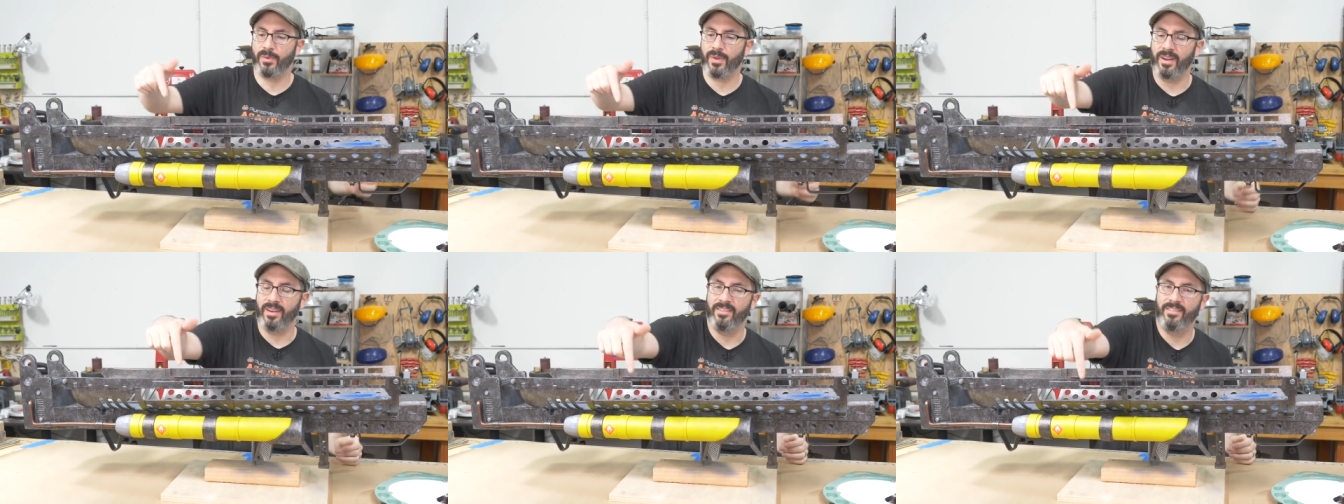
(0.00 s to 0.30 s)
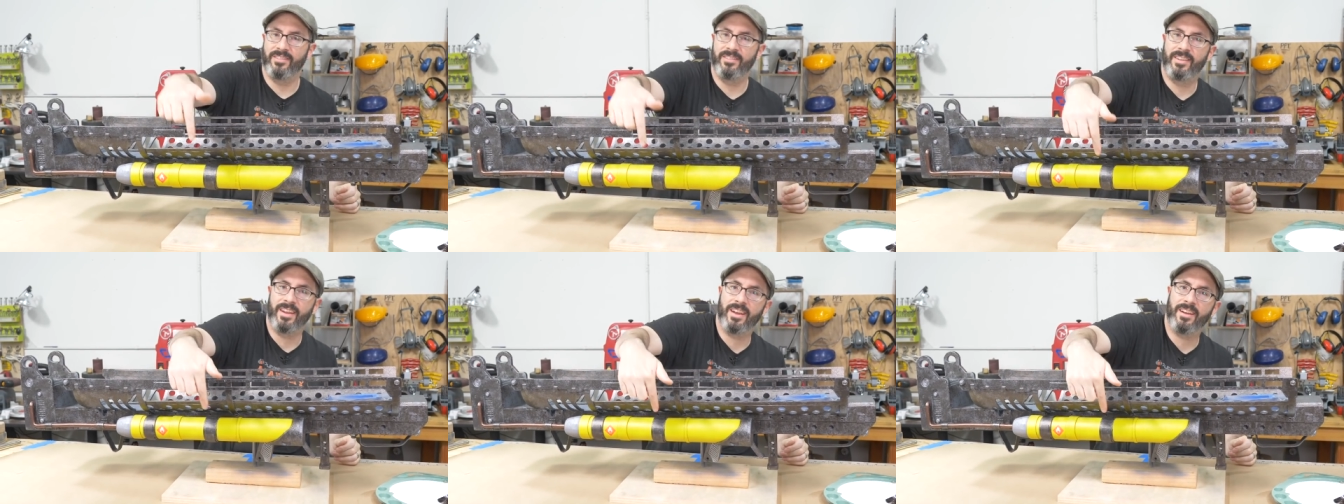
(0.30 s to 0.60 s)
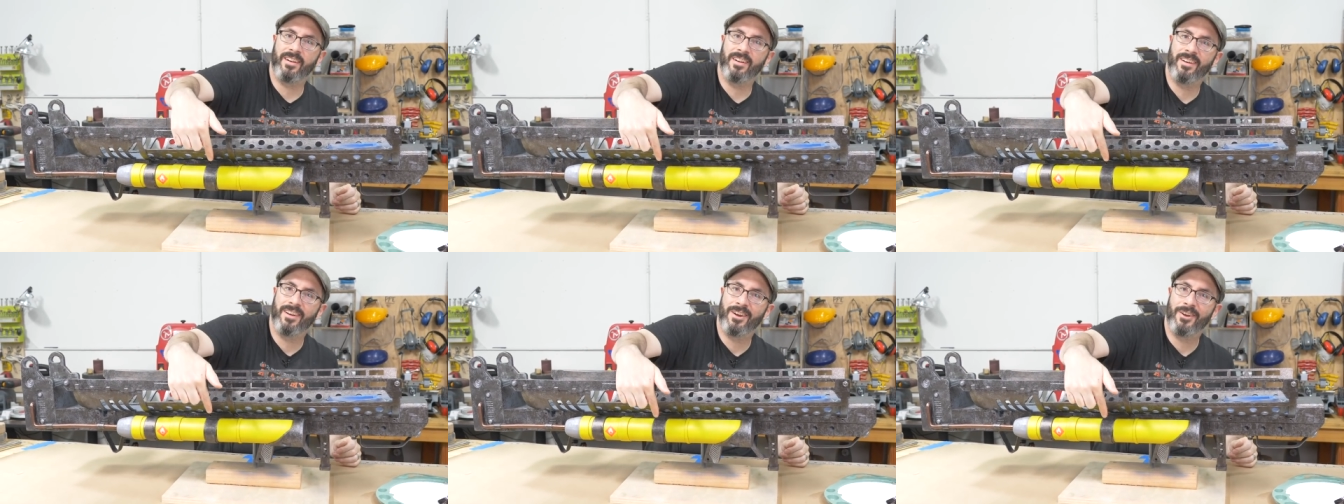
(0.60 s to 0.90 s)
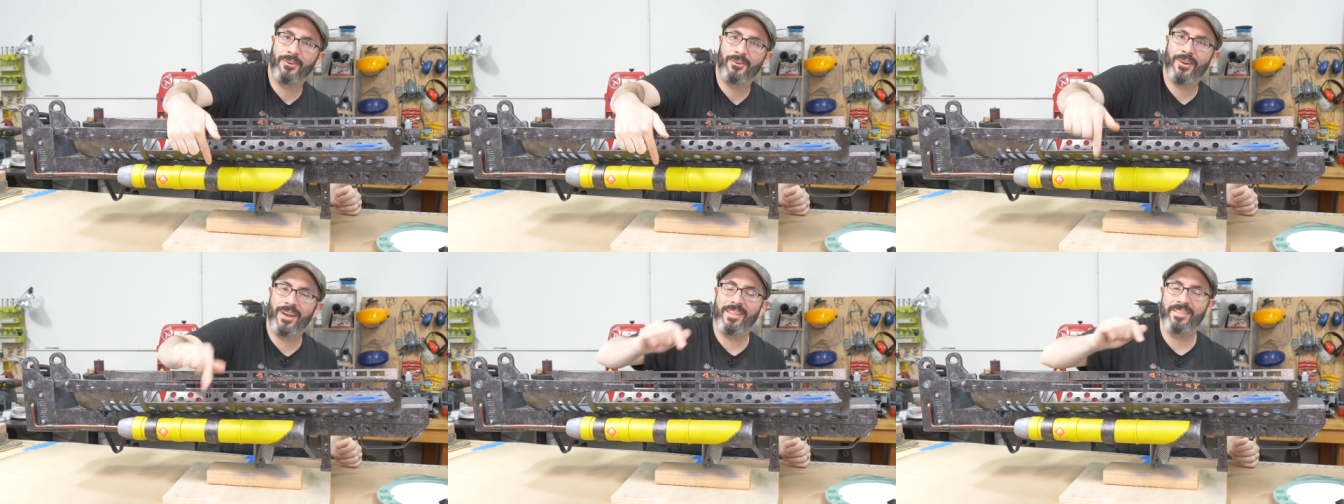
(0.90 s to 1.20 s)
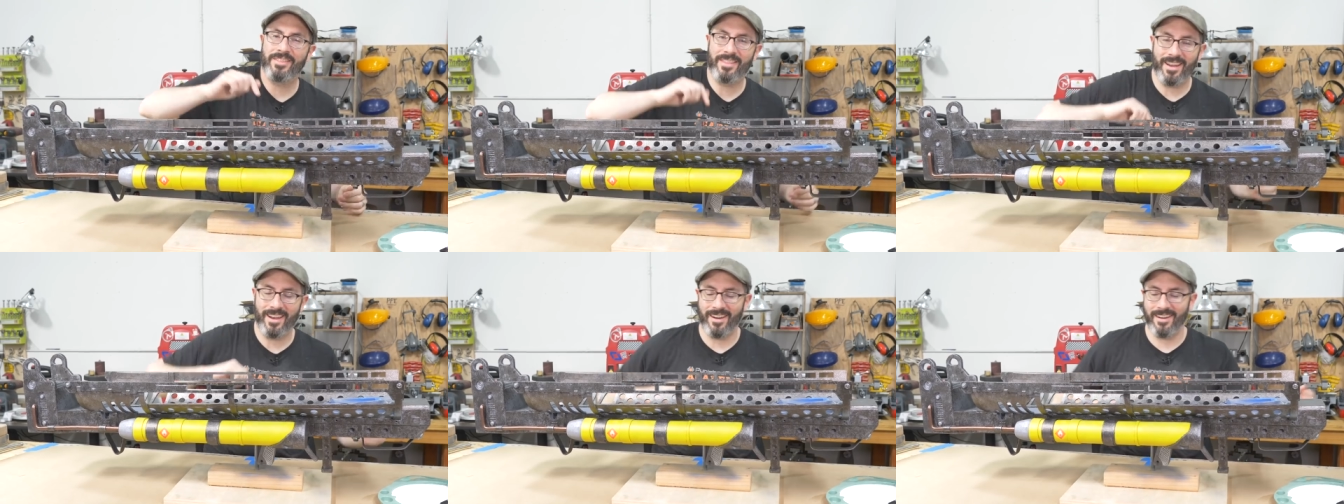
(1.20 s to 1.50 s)
We got a sticker
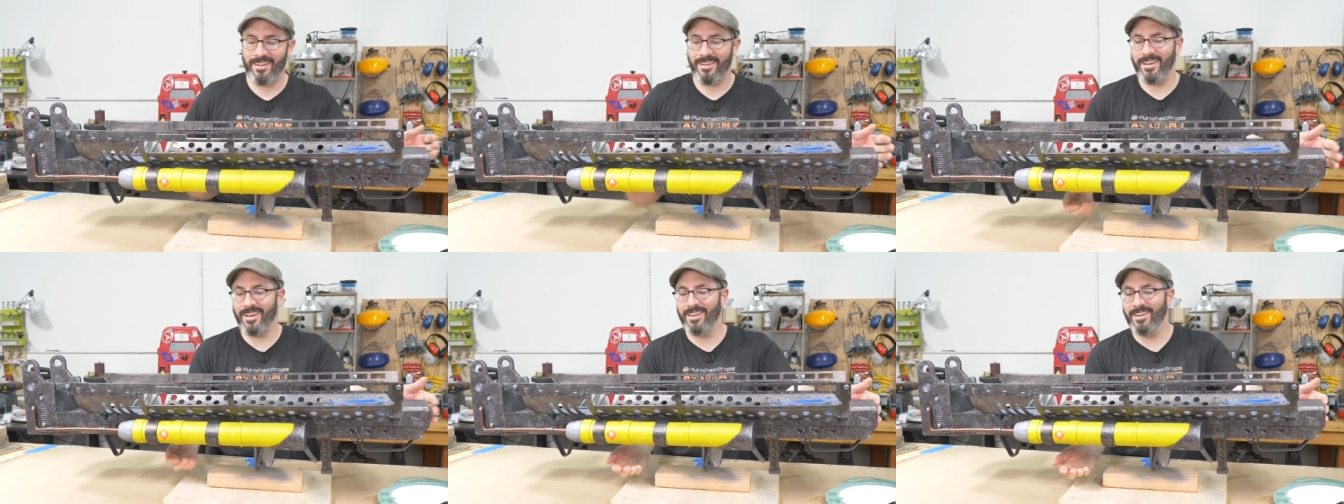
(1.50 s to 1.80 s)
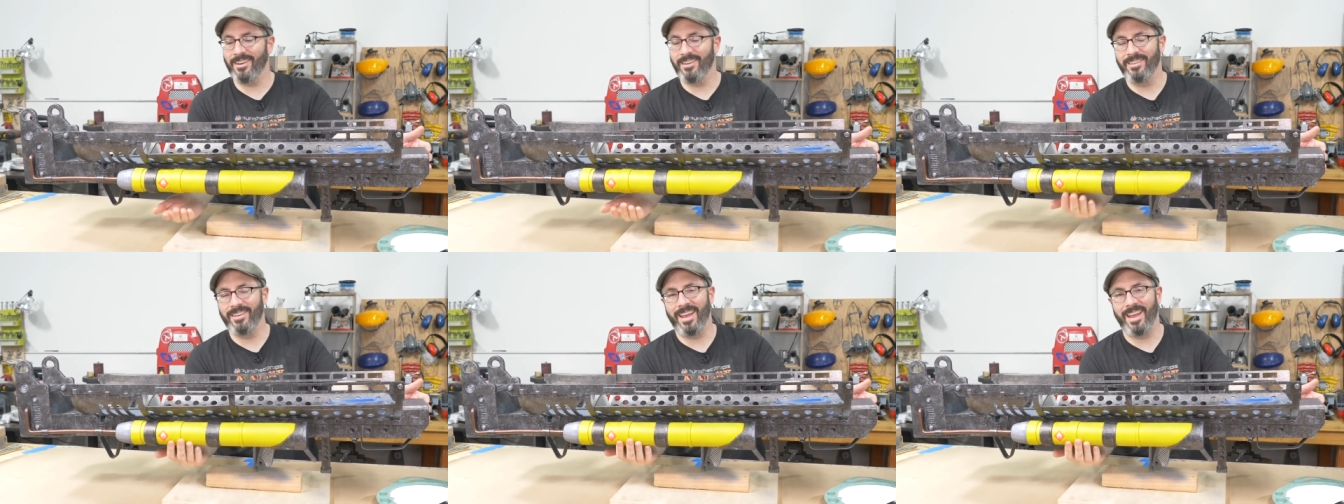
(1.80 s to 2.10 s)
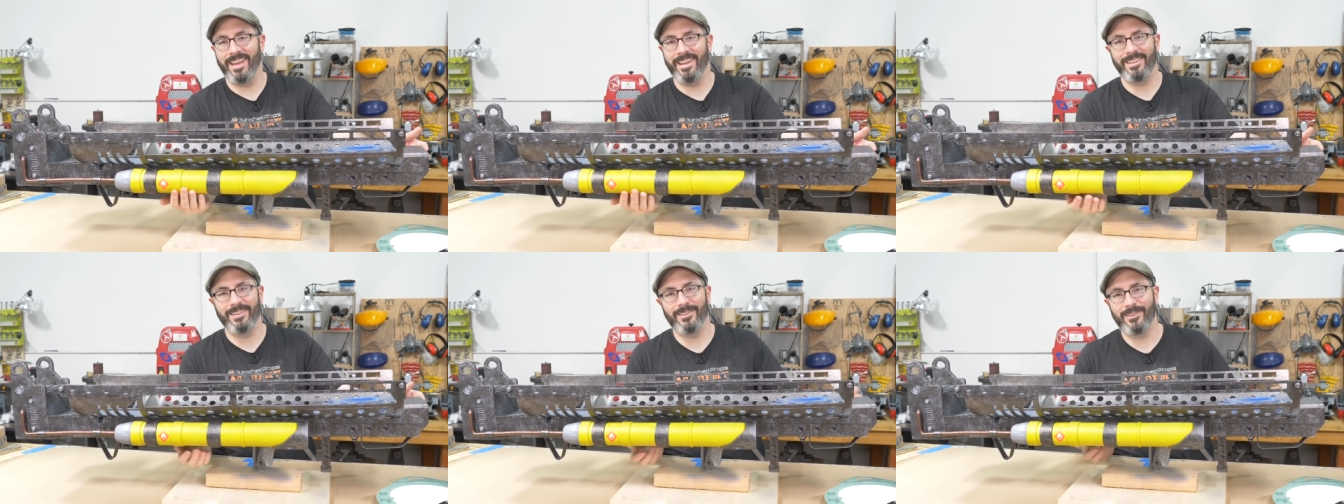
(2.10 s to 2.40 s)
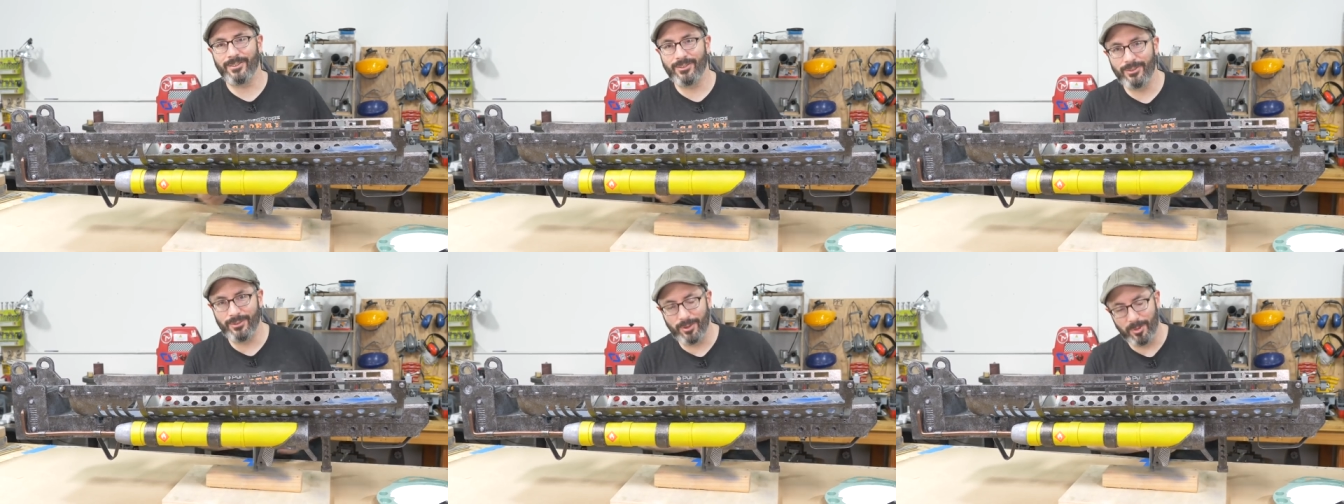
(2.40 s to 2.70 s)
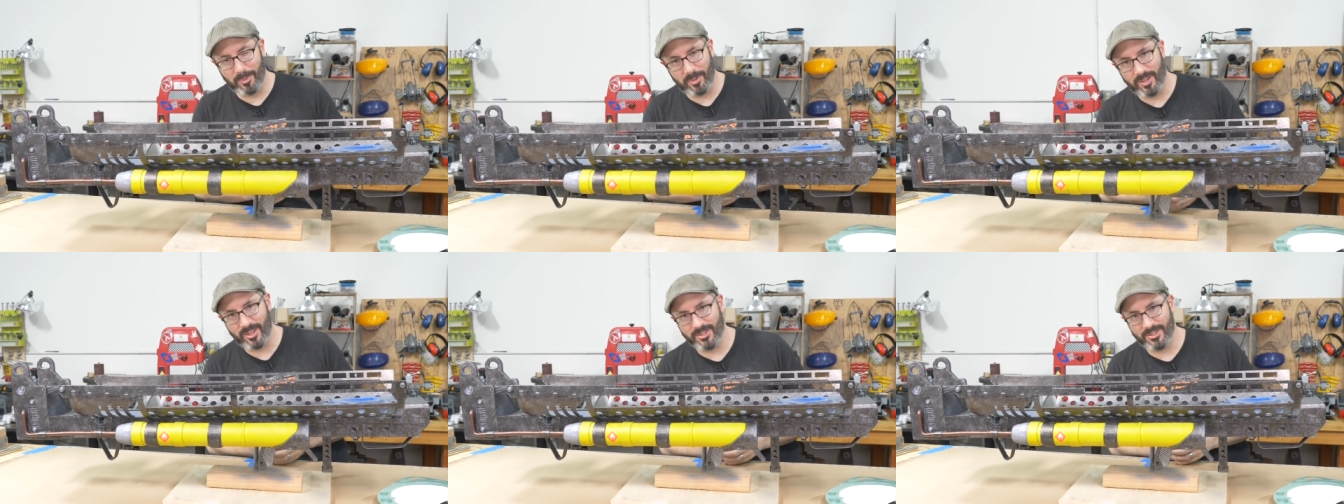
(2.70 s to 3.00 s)
right there on our tank. Looks
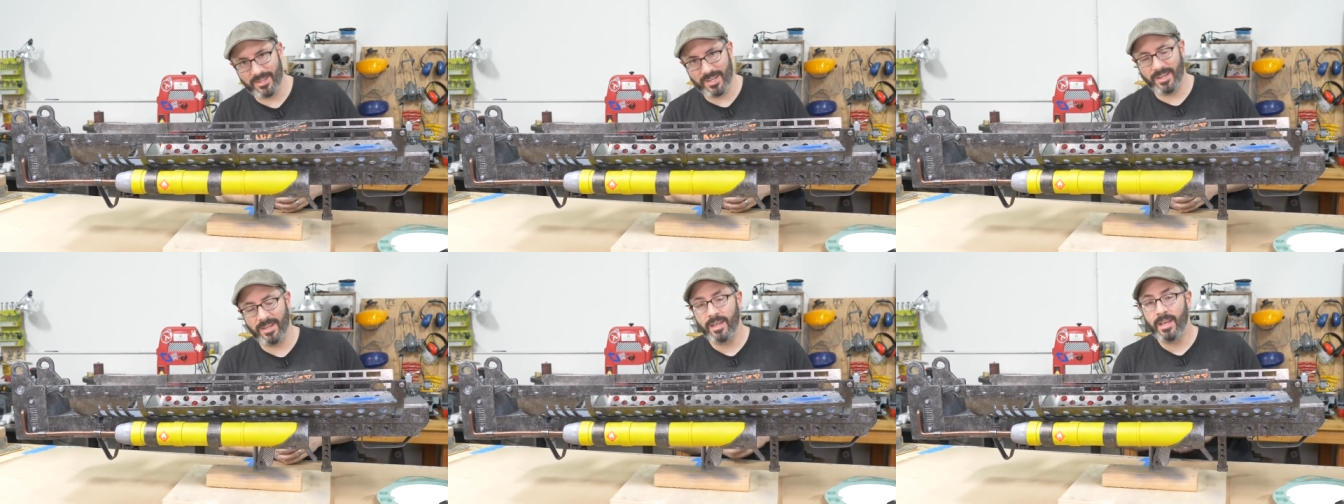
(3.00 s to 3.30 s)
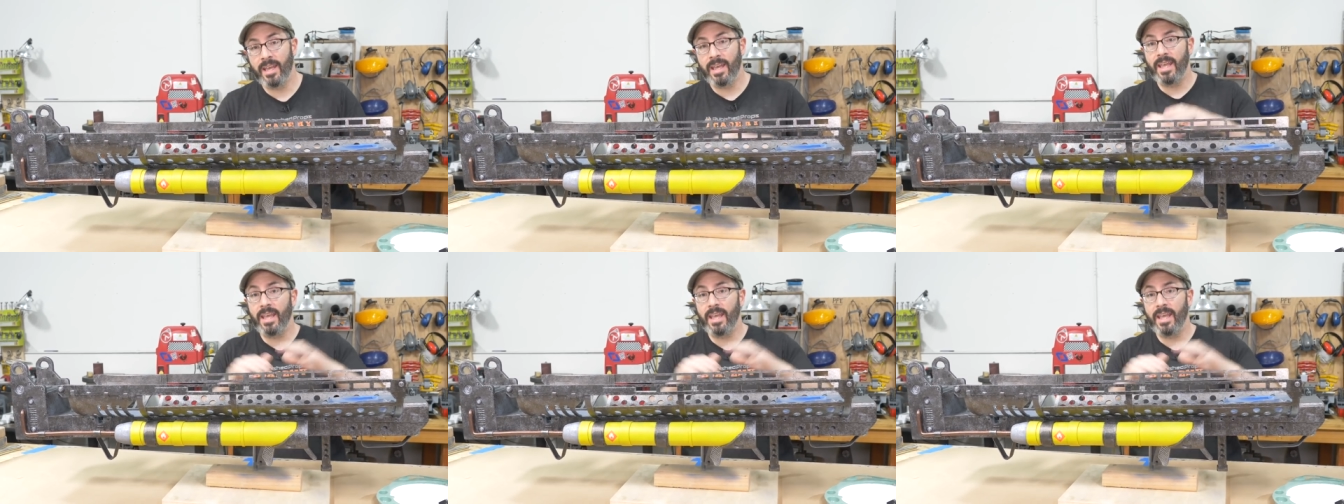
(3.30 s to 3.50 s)
super legit.